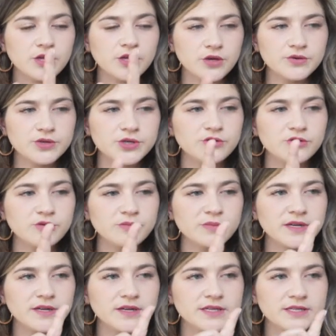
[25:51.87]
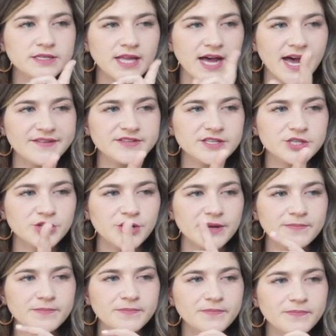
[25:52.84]
YouTube live
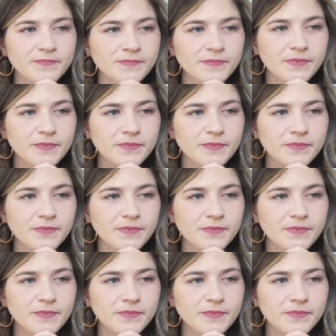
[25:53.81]
stream.